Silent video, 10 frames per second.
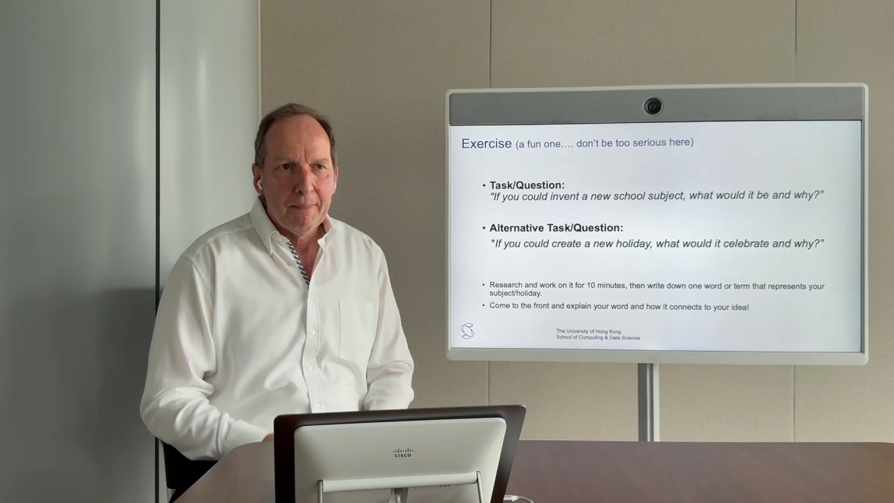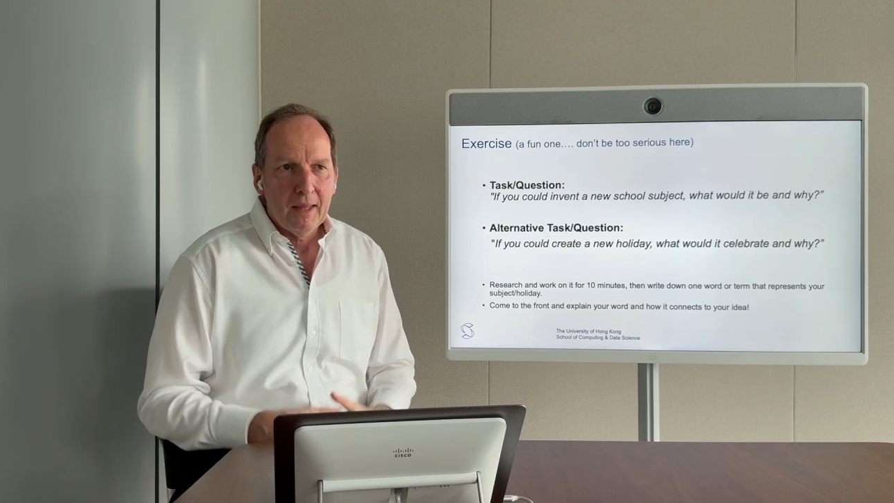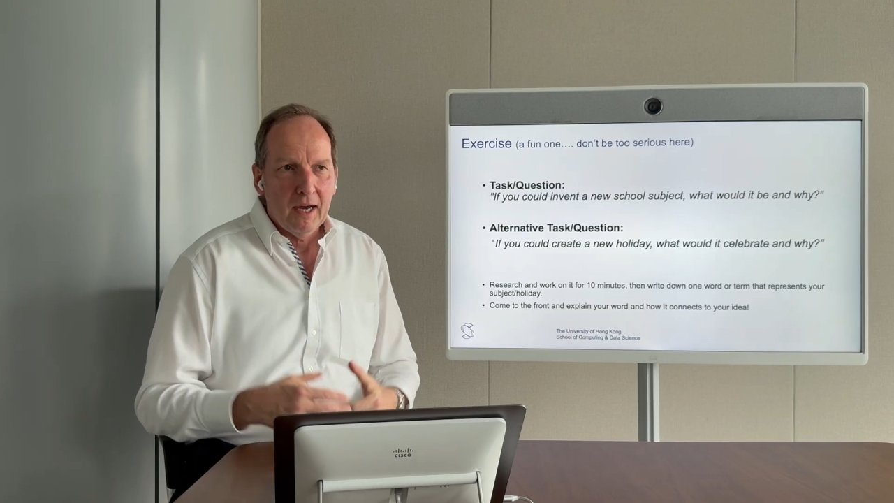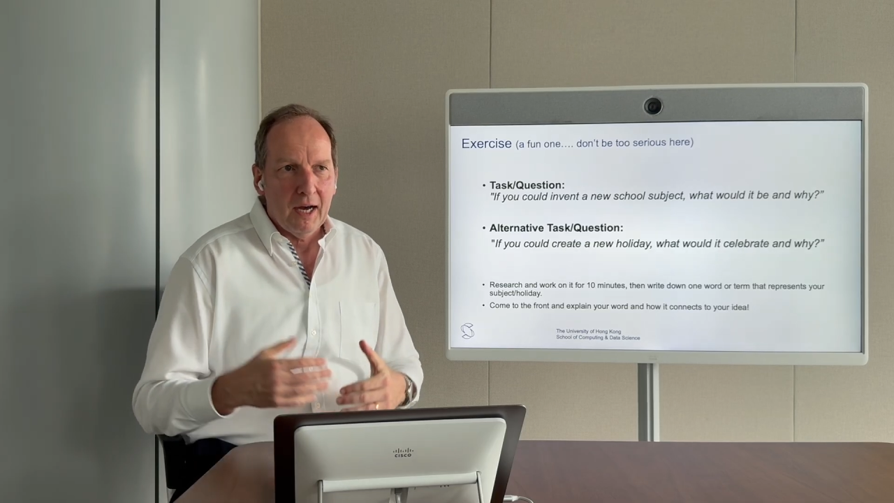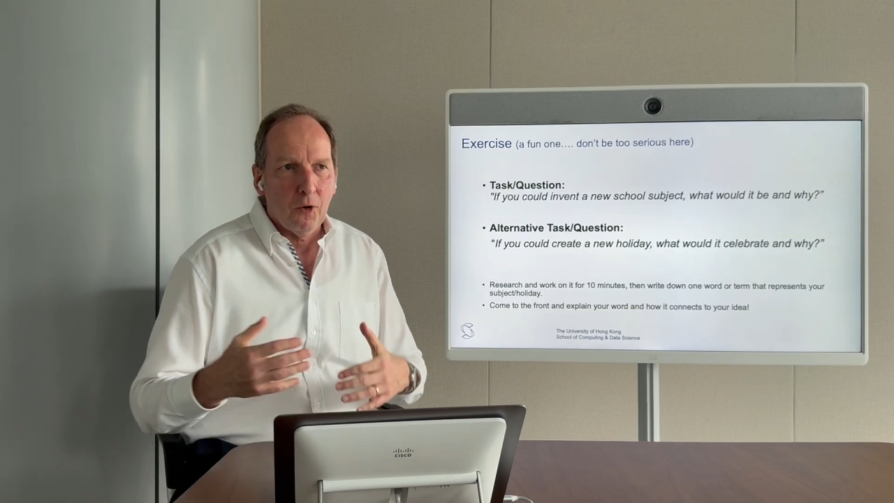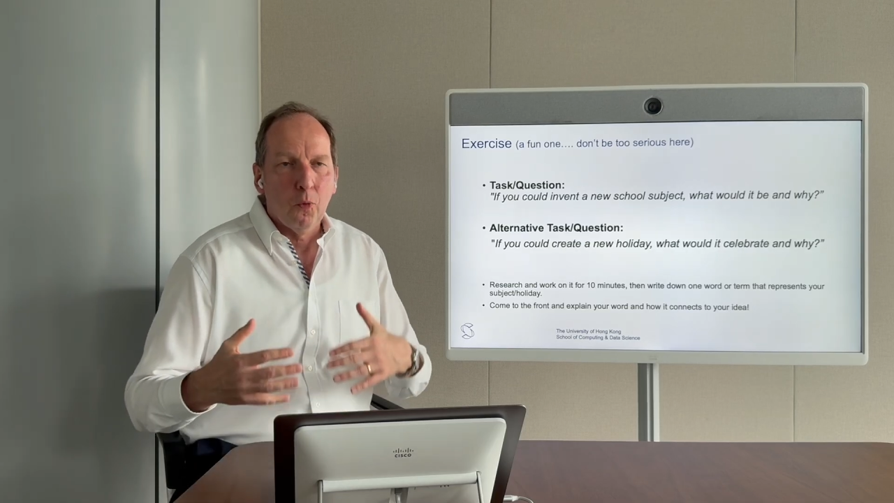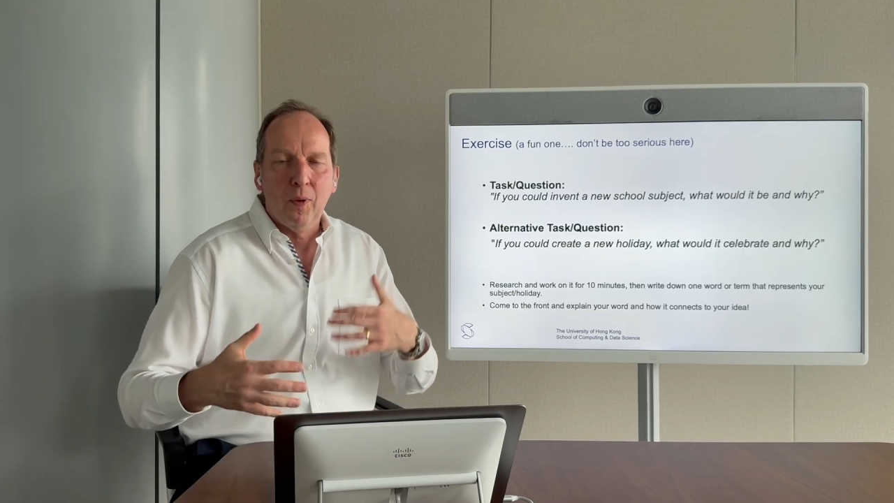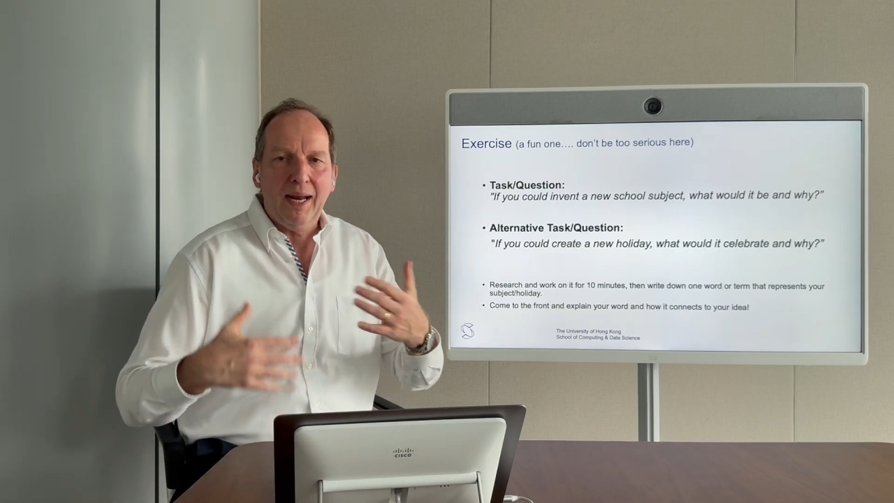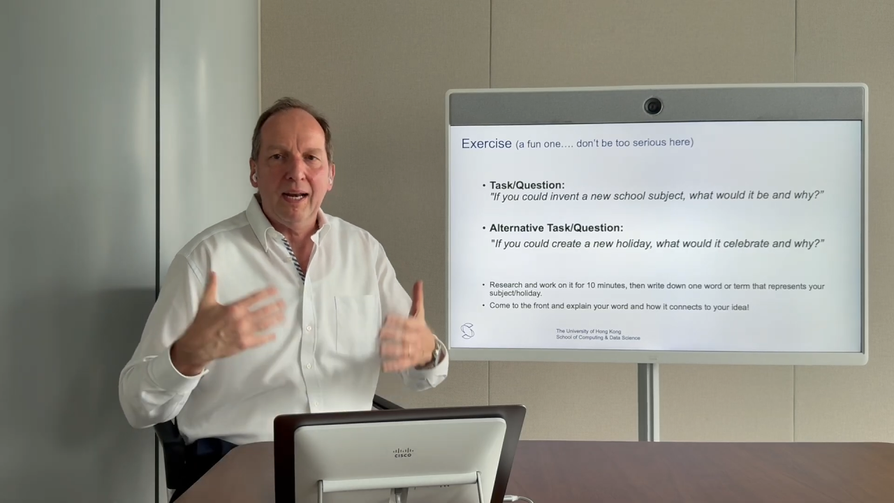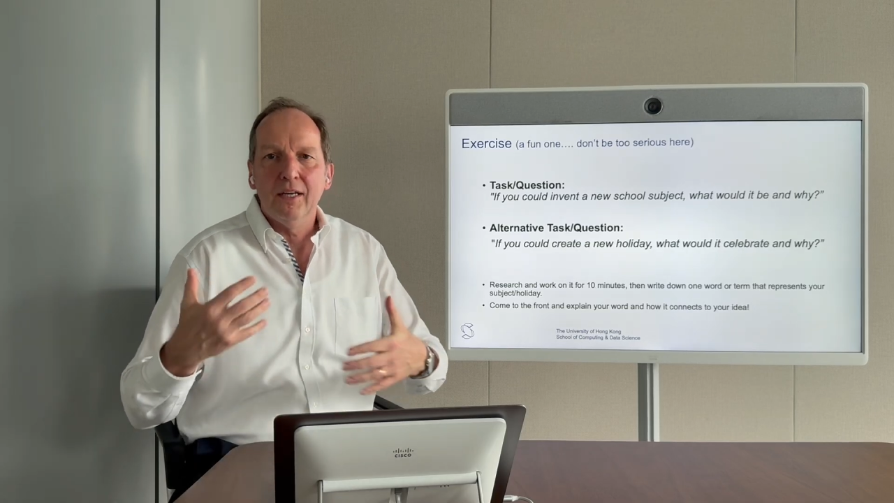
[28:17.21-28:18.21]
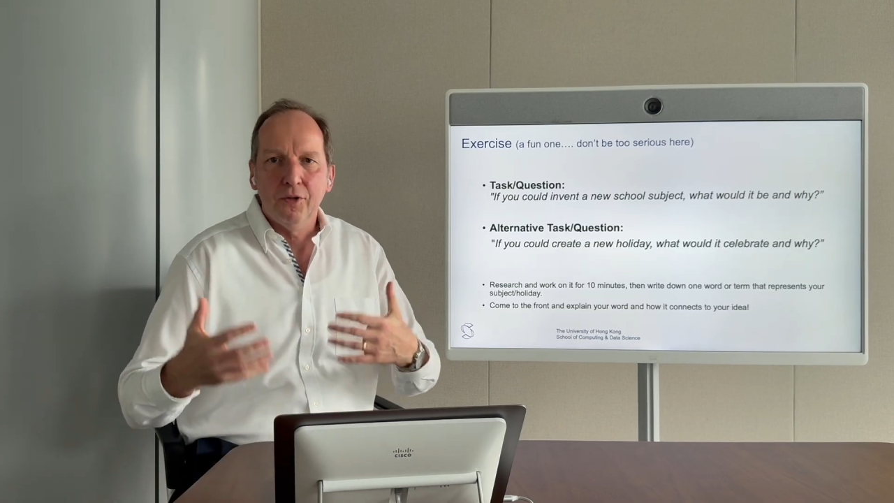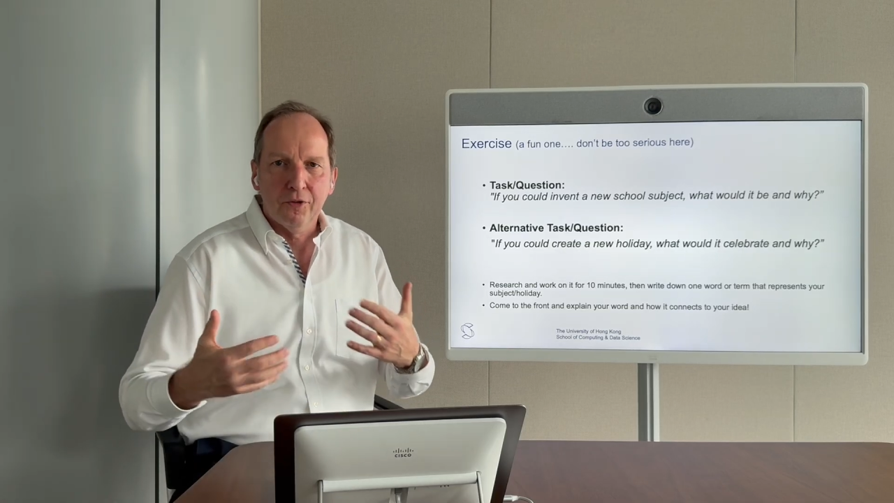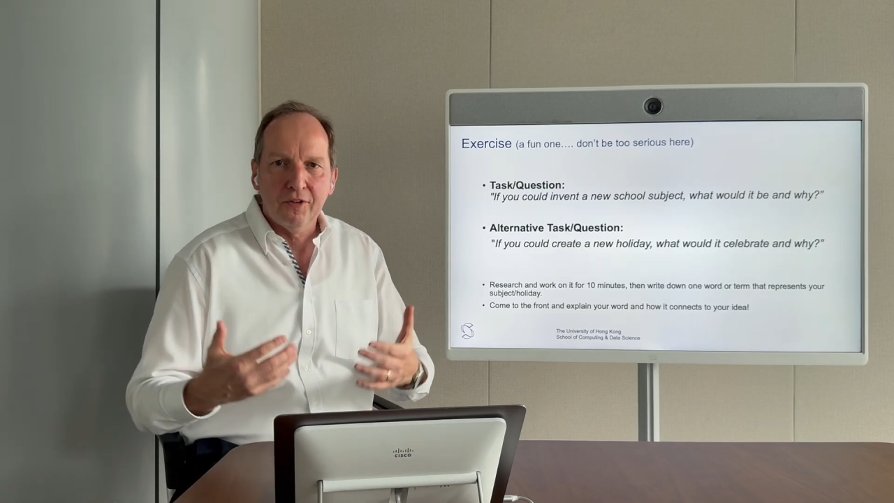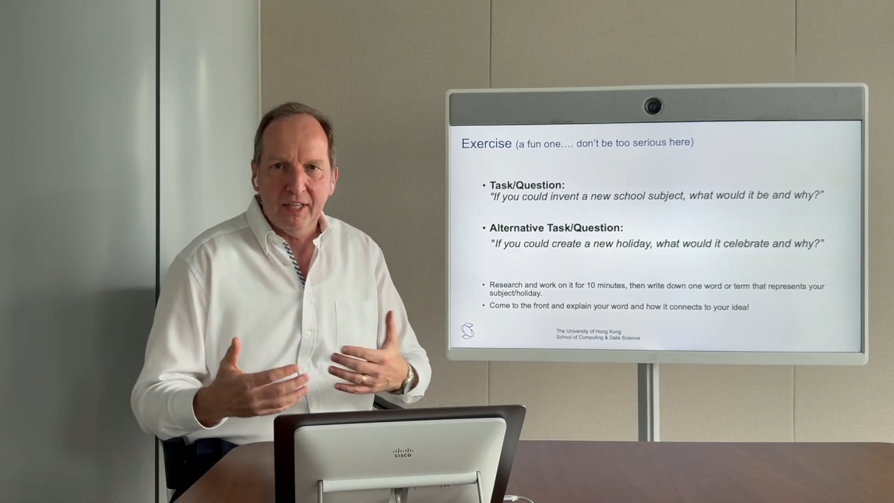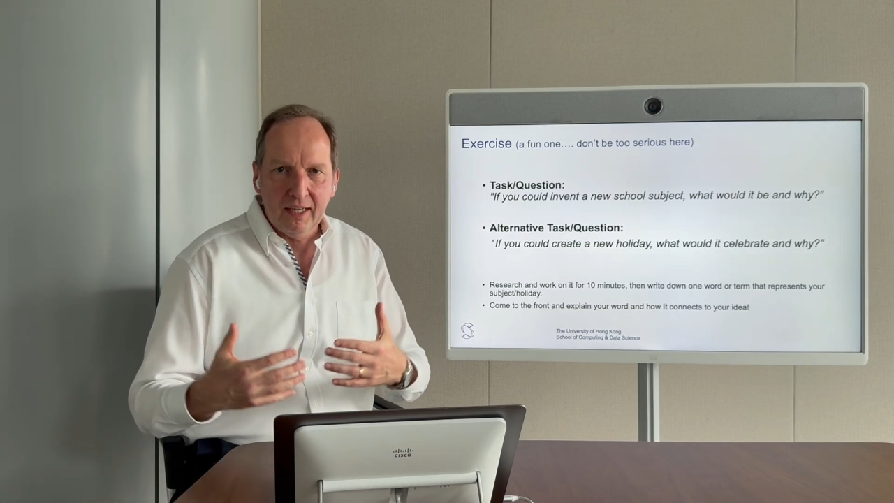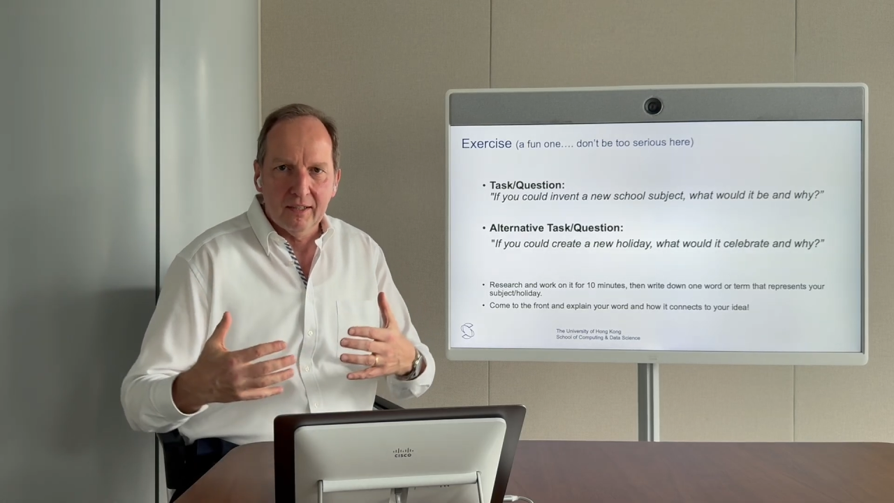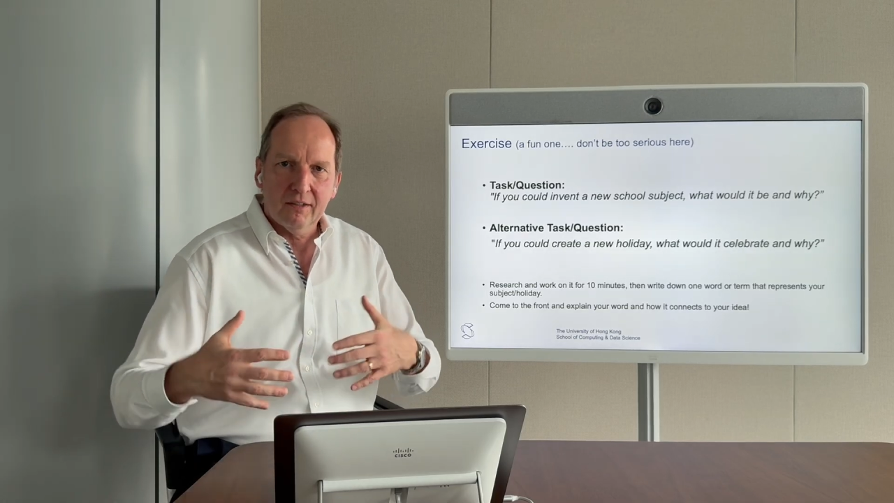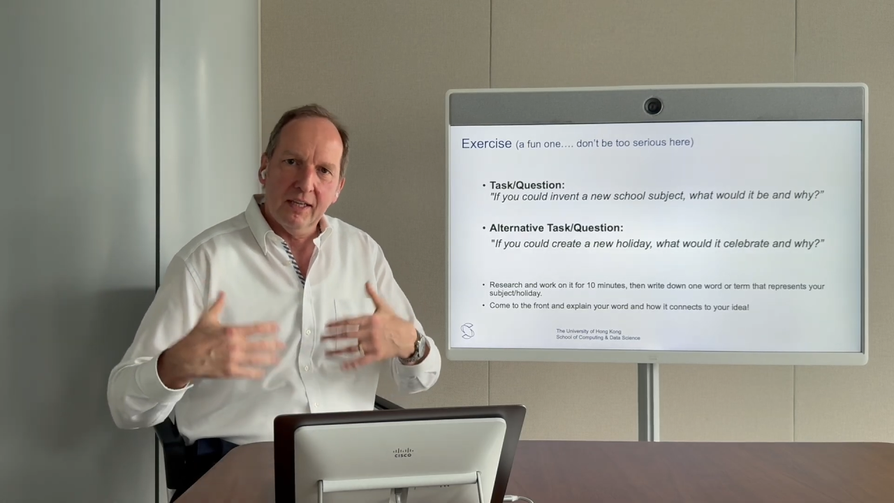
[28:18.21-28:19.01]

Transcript: how well you think they